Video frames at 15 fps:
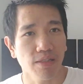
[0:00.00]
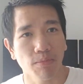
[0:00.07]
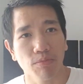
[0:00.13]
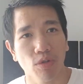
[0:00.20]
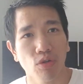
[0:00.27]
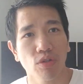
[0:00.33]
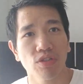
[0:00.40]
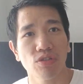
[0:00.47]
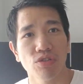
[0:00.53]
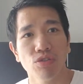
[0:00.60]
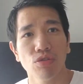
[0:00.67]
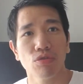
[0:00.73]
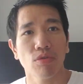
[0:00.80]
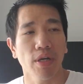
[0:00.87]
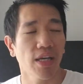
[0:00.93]
I'm going to
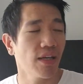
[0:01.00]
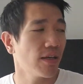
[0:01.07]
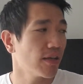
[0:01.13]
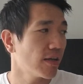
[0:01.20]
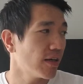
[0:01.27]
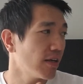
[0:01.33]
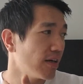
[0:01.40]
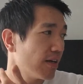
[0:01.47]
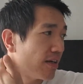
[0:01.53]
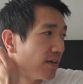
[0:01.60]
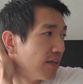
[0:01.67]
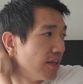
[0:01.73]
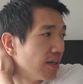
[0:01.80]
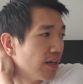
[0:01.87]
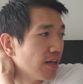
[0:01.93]
do a... Uh,
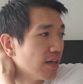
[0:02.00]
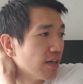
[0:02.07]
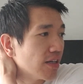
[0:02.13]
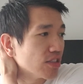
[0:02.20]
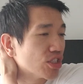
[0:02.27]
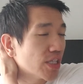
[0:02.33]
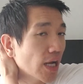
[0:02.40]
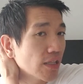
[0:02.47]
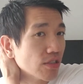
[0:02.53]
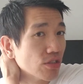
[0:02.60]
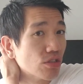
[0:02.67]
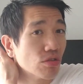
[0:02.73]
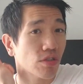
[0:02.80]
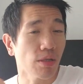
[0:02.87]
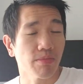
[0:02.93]
Uh, a challenge
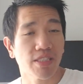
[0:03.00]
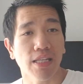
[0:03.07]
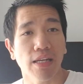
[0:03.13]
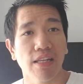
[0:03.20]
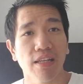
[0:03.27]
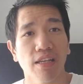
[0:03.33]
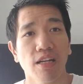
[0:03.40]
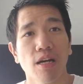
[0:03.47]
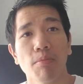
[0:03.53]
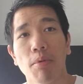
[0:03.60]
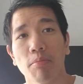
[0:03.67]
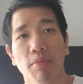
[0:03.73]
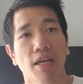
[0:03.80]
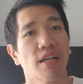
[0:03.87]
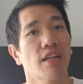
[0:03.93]
soon. I'm setting it up.
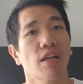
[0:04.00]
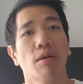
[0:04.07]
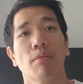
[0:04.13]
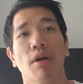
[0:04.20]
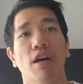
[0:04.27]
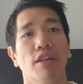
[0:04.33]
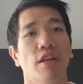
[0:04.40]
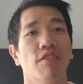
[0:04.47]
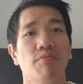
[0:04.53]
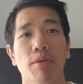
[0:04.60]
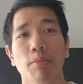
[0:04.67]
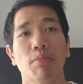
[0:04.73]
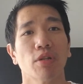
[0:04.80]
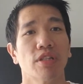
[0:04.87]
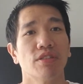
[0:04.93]
I'm getting up enough
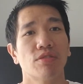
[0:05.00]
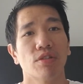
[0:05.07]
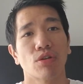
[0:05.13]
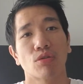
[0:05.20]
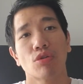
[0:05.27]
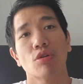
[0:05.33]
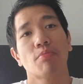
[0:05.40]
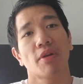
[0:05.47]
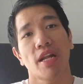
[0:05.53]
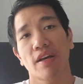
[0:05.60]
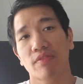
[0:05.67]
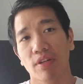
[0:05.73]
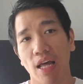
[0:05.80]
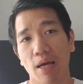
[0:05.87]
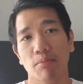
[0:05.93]
people into the group, and
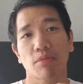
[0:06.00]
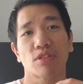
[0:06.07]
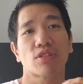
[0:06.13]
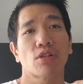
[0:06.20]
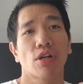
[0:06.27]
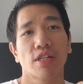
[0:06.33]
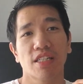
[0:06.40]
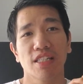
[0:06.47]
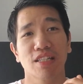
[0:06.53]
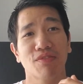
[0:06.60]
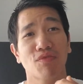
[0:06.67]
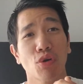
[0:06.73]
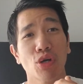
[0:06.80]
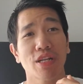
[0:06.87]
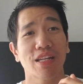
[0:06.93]
after that I'm going to start the
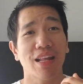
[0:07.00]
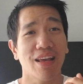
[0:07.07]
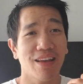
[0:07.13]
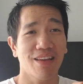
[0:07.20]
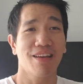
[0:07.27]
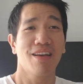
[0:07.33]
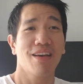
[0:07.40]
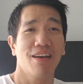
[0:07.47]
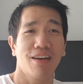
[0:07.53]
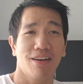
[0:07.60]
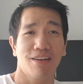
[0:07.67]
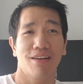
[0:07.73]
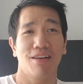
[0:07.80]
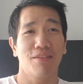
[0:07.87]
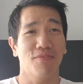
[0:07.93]
thirty day
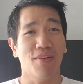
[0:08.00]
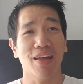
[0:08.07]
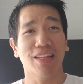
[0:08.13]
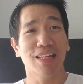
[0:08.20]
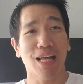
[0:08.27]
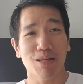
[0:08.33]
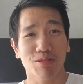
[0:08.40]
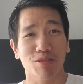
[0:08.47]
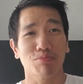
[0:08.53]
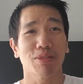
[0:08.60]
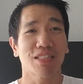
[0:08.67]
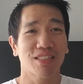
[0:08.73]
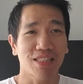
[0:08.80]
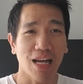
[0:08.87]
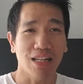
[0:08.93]
uh, Van Dam
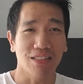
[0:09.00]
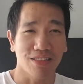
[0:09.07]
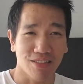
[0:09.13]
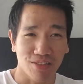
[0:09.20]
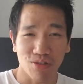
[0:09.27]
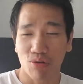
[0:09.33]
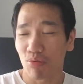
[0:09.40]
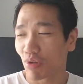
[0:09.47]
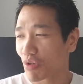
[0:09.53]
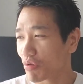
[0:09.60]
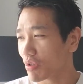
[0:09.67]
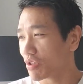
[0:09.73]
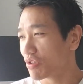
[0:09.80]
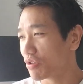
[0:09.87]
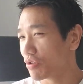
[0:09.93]
split challenge. So we're
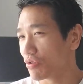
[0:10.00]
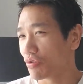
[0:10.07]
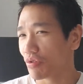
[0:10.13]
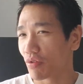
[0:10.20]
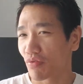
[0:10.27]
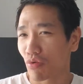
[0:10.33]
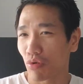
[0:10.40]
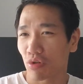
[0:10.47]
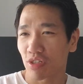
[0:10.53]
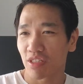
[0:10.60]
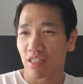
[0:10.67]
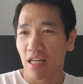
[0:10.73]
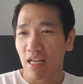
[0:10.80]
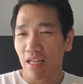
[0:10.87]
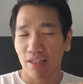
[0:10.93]
going to, of course,
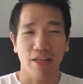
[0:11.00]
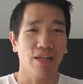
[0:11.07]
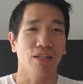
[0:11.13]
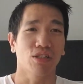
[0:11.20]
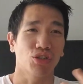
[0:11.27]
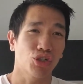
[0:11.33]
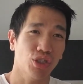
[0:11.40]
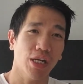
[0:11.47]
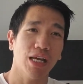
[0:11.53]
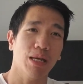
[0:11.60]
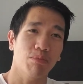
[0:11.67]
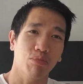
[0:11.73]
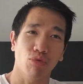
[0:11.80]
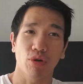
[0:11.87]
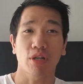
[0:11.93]
get in
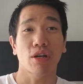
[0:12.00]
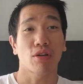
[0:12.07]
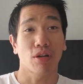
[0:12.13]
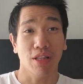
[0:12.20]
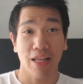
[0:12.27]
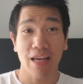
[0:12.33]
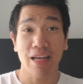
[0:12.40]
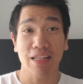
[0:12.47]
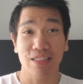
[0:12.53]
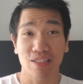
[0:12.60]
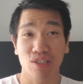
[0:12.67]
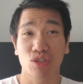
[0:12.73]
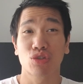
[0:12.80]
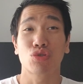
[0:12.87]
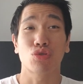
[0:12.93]
shape, work out our legs,
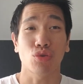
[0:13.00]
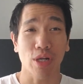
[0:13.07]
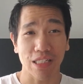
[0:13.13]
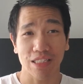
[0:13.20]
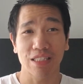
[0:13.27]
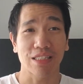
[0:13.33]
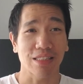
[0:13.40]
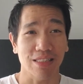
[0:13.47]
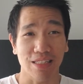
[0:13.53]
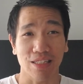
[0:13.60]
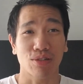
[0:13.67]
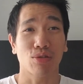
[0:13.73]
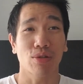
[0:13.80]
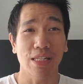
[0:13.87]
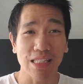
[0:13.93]
stretch like
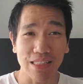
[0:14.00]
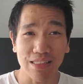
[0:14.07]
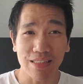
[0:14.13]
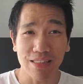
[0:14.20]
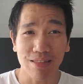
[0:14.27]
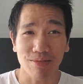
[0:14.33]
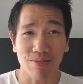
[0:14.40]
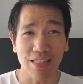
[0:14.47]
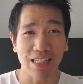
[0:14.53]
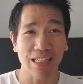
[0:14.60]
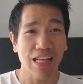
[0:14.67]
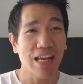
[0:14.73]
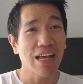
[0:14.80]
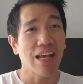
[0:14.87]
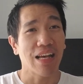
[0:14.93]
crazy, right?
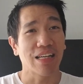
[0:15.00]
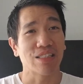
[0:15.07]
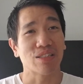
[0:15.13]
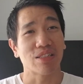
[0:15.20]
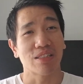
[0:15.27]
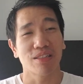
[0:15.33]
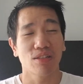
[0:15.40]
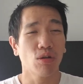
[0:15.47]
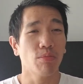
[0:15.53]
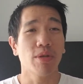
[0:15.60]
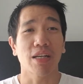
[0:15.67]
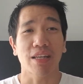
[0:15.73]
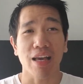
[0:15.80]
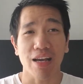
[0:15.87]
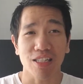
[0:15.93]
And there'll
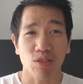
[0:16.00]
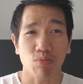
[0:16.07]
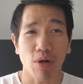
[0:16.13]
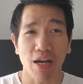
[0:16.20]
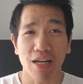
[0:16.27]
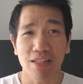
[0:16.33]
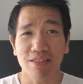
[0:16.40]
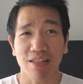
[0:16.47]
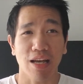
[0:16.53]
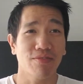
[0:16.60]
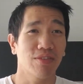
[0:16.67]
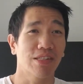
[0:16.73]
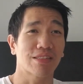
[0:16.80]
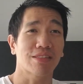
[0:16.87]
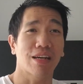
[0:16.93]
be a cash prize. I
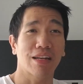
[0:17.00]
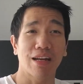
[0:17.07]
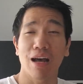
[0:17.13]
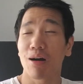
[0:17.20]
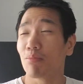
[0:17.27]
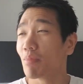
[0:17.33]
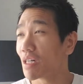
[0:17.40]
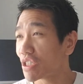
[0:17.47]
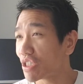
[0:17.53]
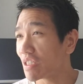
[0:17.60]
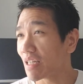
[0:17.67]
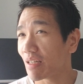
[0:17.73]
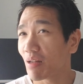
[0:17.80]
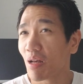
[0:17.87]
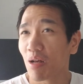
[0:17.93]
haven't decided how much
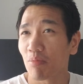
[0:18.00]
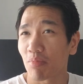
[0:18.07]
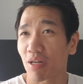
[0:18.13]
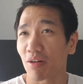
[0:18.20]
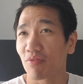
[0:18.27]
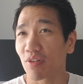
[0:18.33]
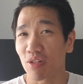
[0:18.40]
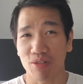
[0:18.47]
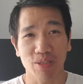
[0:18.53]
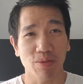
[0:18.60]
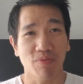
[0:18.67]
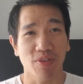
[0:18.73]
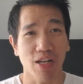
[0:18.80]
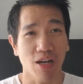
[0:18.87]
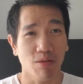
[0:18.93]
yet, but I'll figure
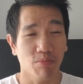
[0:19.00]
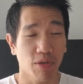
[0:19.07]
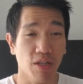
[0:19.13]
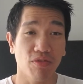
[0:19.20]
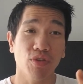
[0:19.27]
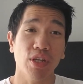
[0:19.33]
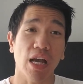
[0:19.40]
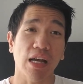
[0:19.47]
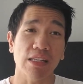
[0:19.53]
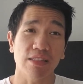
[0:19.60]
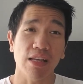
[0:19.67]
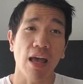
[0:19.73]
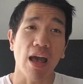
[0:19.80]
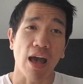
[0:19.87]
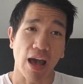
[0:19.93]
something out. But if you
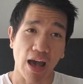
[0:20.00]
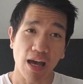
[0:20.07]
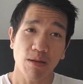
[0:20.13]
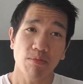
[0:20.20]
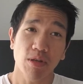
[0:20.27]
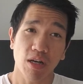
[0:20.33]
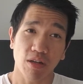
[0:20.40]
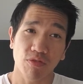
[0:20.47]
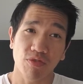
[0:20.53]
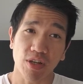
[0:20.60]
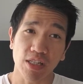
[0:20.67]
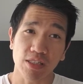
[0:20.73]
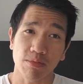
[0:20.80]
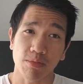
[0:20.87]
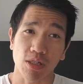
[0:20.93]
guys add me on
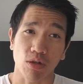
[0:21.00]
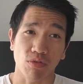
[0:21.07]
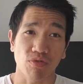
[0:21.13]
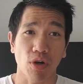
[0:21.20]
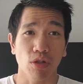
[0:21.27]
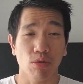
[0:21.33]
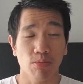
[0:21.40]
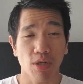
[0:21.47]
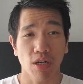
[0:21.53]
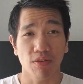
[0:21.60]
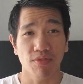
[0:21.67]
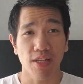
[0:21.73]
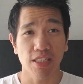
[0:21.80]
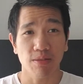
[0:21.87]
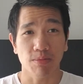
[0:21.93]
Facebook or follow me on
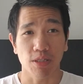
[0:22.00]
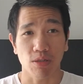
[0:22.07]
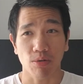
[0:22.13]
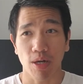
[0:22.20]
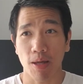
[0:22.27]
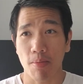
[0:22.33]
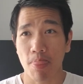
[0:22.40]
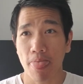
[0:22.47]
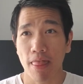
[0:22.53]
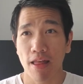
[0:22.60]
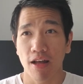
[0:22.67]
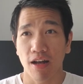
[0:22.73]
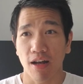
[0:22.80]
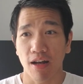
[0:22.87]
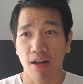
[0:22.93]
Facebook, right,
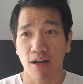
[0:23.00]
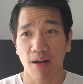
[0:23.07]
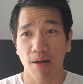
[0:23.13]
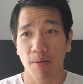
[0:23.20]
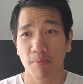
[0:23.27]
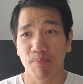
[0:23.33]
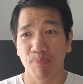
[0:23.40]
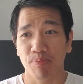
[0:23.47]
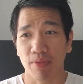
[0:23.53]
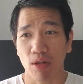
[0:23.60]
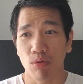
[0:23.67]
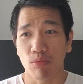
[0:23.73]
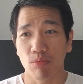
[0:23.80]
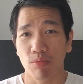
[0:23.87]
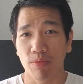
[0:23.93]
um,
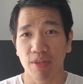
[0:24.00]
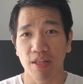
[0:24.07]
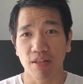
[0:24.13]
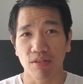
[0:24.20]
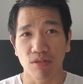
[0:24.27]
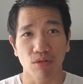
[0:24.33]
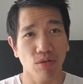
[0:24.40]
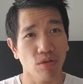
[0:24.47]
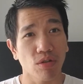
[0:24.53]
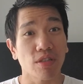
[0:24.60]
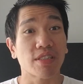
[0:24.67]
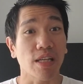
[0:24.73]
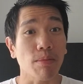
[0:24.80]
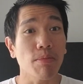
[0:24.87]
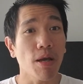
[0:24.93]
then, then you
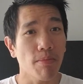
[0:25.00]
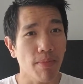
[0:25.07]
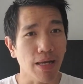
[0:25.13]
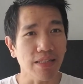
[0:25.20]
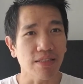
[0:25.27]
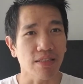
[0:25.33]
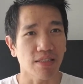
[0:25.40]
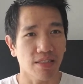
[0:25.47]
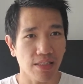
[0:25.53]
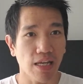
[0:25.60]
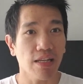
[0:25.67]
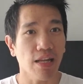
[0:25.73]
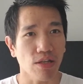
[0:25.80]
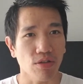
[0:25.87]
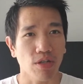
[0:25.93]
send me a message
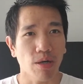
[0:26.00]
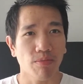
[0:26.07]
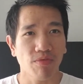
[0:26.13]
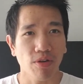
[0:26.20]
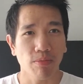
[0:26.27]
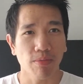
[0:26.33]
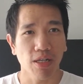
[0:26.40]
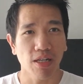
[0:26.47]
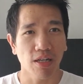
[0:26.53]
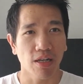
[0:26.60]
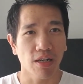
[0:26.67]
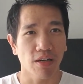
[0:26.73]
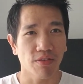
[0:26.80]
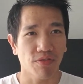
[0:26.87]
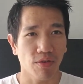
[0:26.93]
saying that you come from
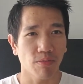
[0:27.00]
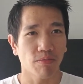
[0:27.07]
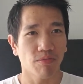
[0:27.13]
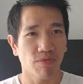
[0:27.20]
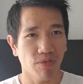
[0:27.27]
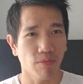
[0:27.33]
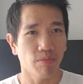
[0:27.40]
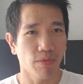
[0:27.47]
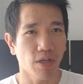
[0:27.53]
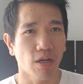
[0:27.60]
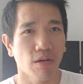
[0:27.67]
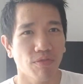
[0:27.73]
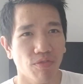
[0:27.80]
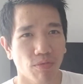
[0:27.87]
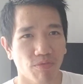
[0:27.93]
uh, from from you
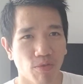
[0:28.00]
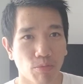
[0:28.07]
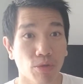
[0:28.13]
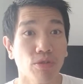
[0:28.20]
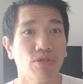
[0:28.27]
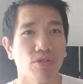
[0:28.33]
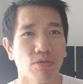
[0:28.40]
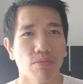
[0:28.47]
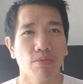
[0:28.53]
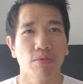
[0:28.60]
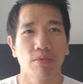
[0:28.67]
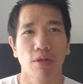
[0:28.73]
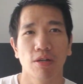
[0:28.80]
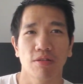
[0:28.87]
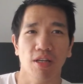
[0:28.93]
know from from YouTube,
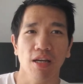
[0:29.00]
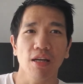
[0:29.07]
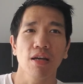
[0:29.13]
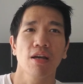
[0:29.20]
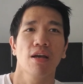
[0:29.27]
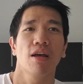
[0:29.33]
okay?